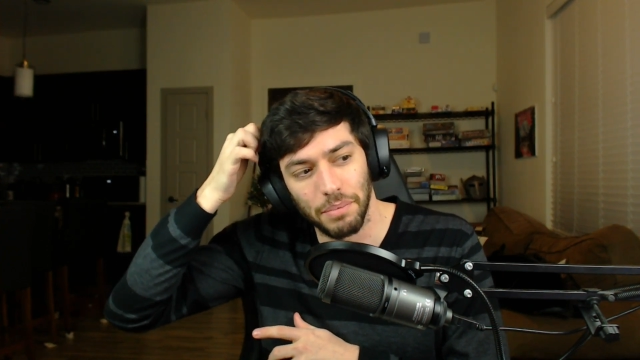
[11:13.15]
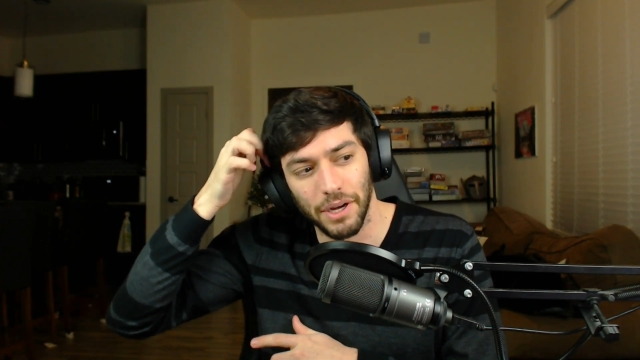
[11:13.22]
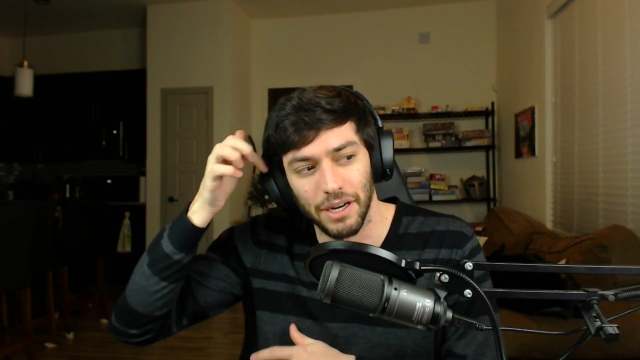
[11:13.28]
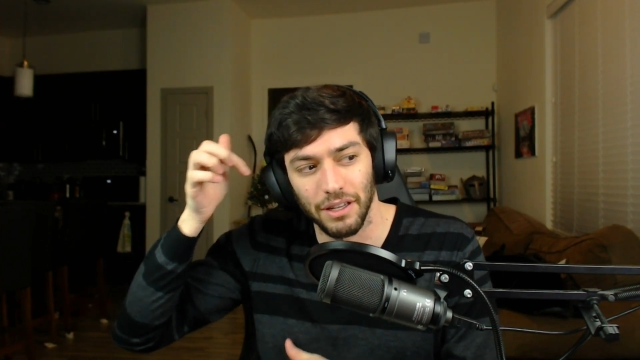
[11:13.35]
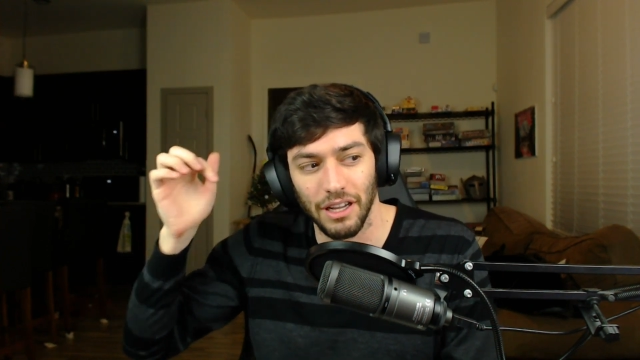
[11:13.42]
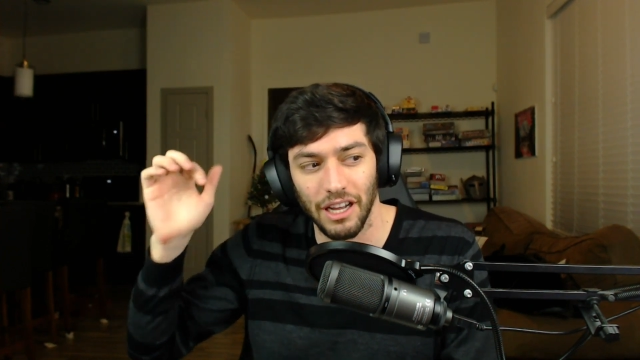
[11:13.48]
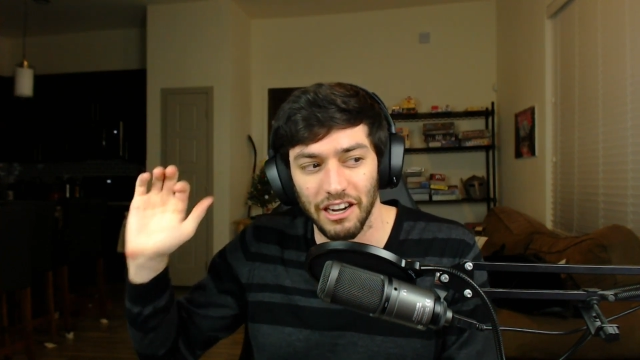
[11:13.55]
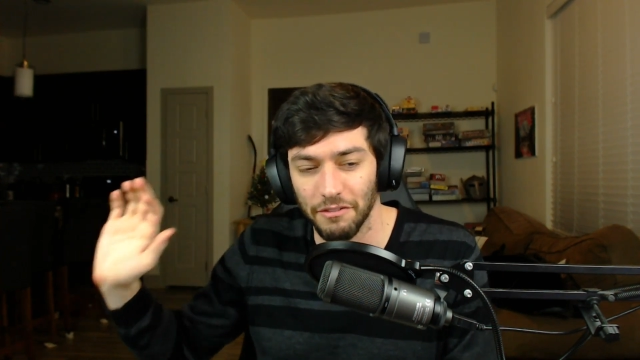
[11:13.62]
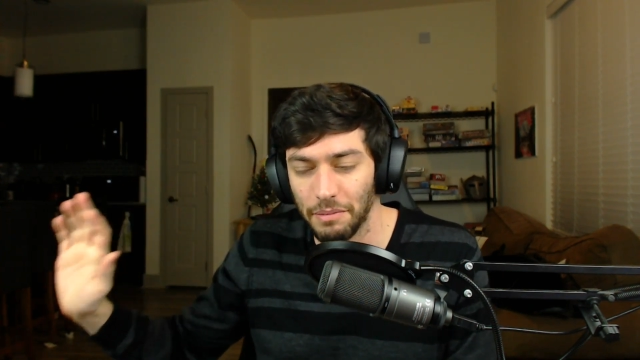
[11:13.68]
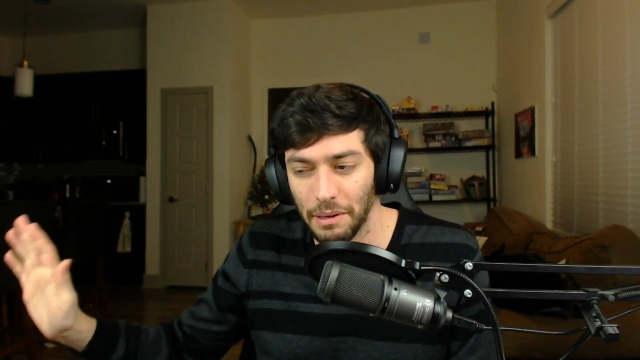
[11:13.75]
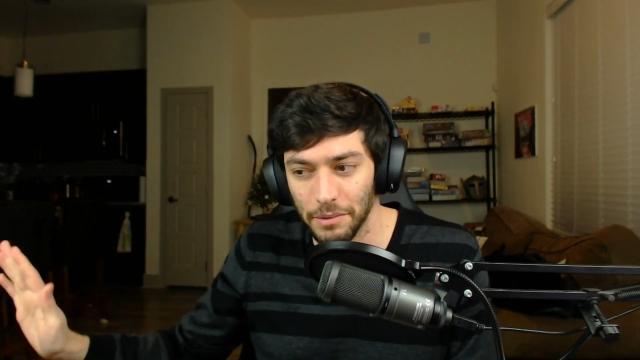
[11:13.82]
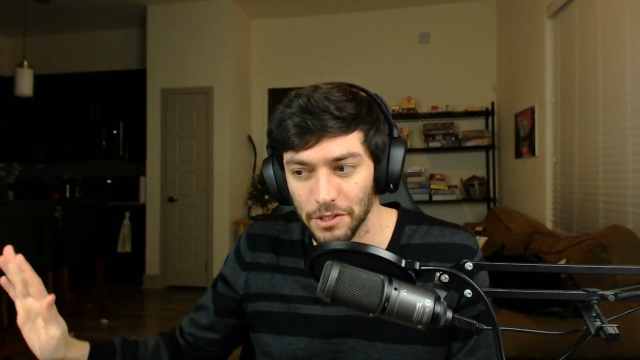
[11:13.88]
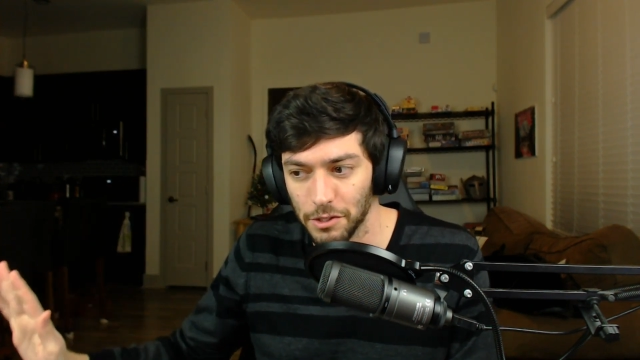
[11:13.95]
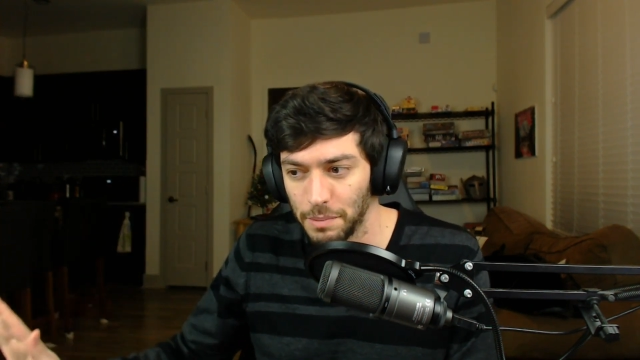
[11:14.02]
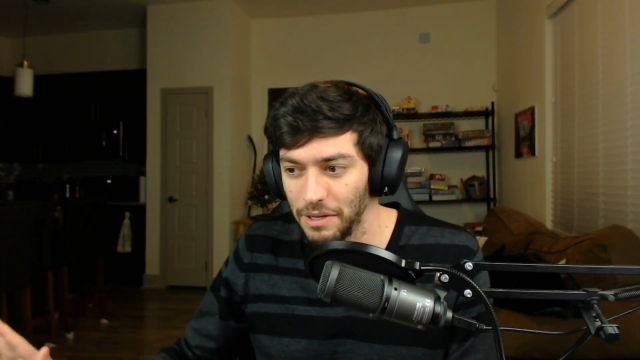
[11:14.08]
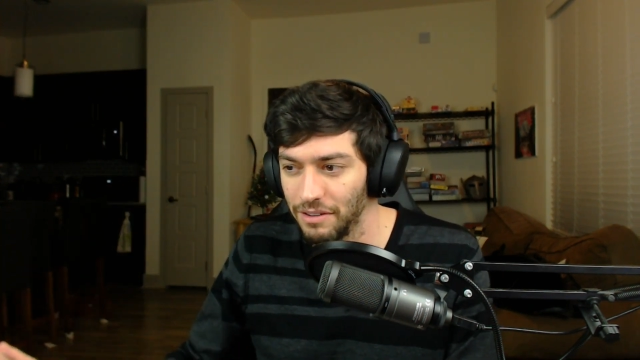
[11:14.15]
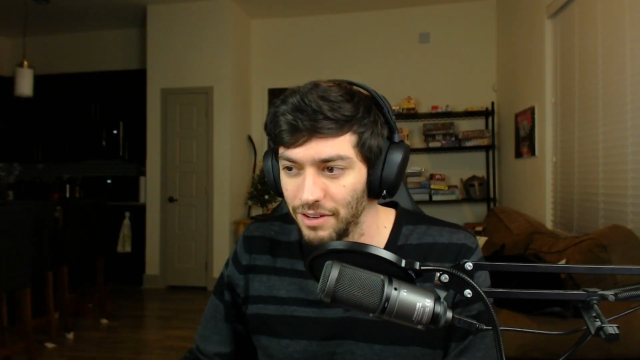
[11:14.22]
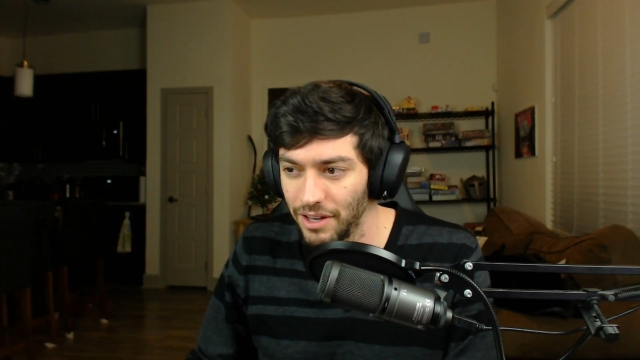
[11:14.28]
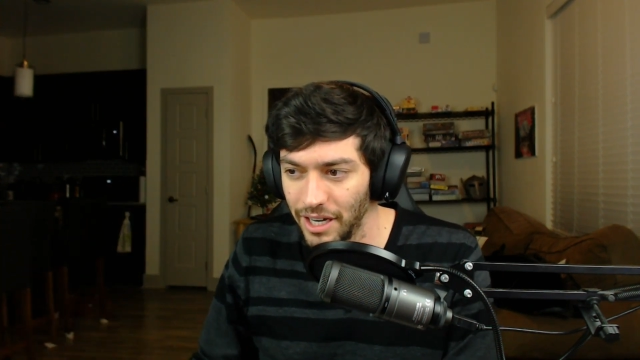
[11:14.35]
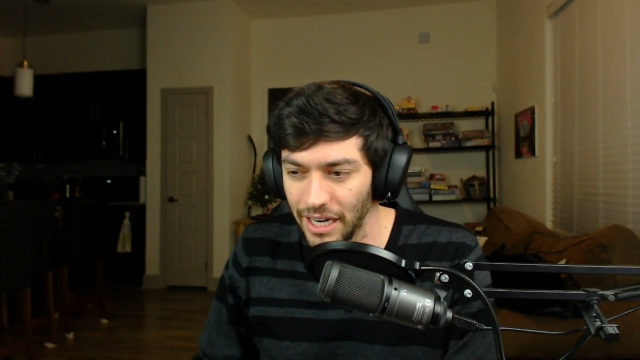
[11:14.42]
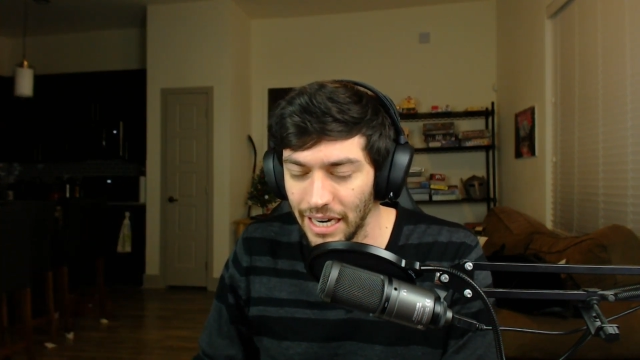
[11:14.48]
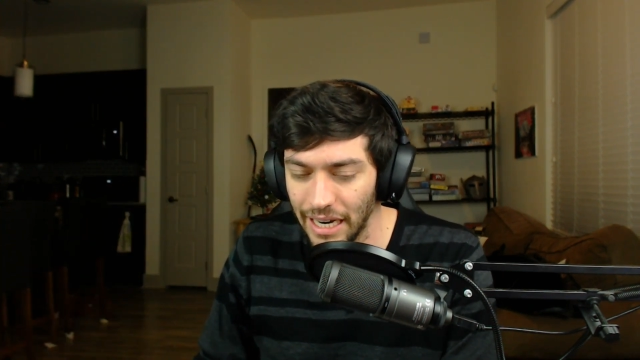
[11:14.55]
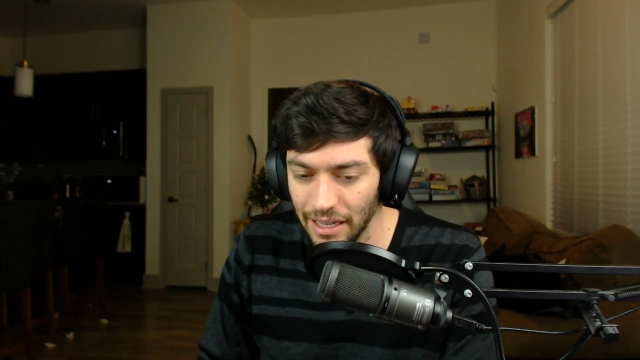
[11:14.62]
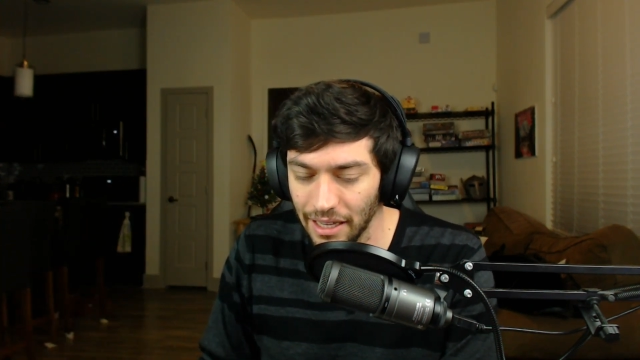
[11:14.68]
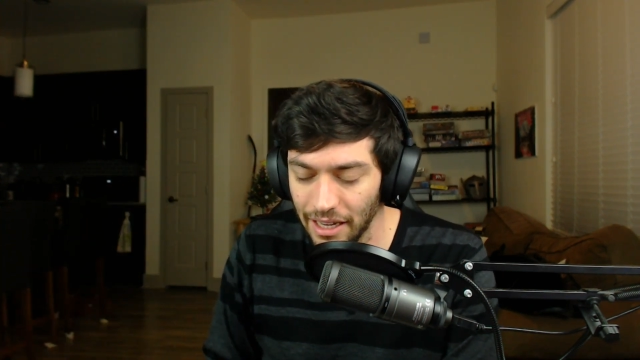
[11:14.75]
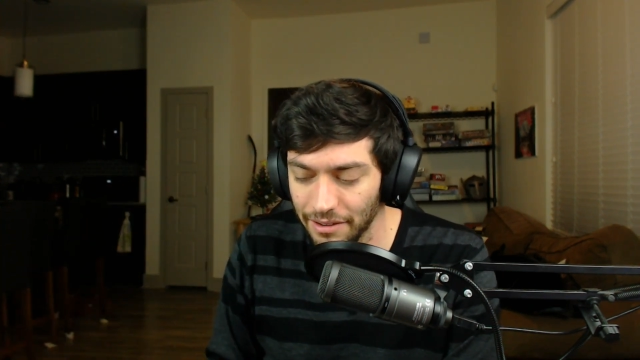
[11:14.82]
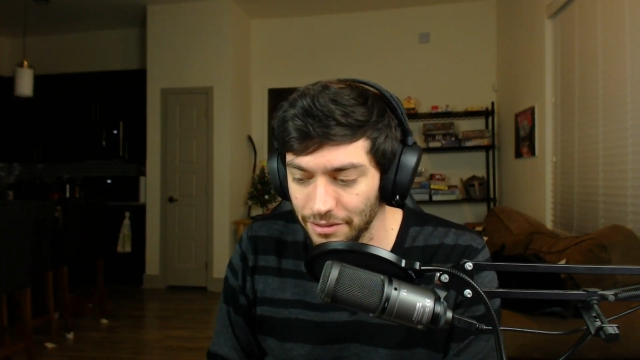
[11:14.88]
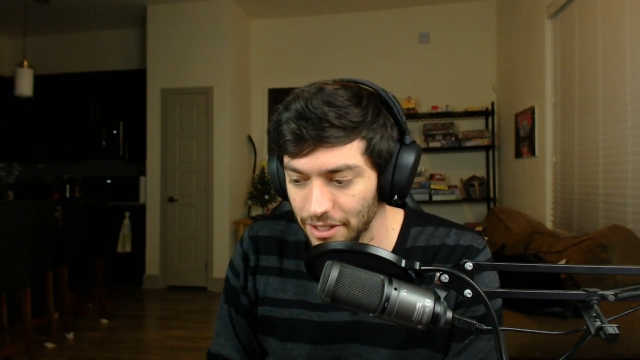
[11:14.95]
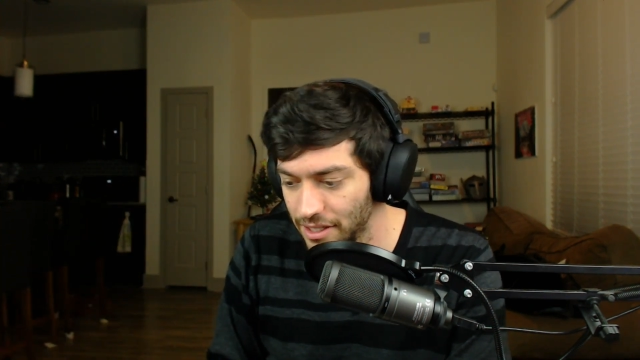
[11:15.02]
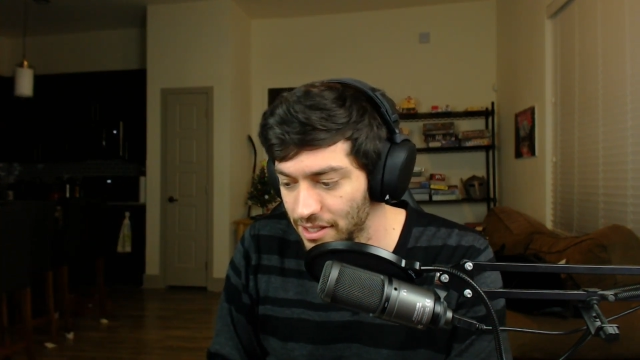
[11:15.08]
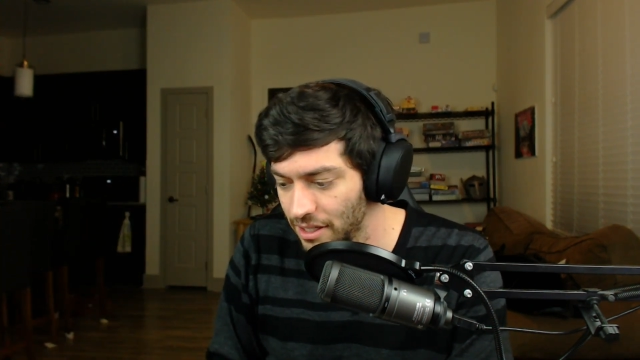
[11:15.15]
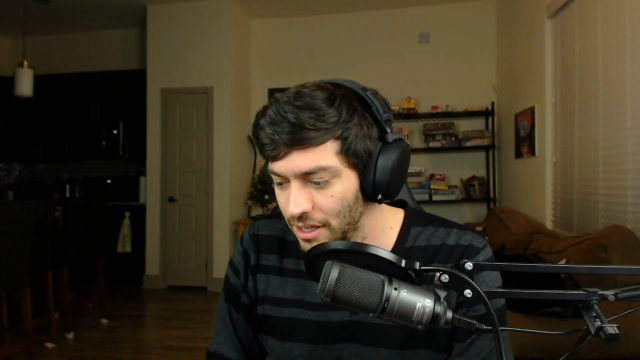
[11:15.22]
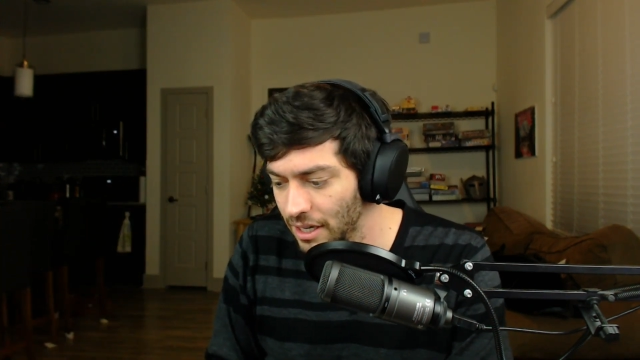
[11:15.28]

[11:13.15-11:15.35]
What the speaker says: but a lot of people speak very highly of it.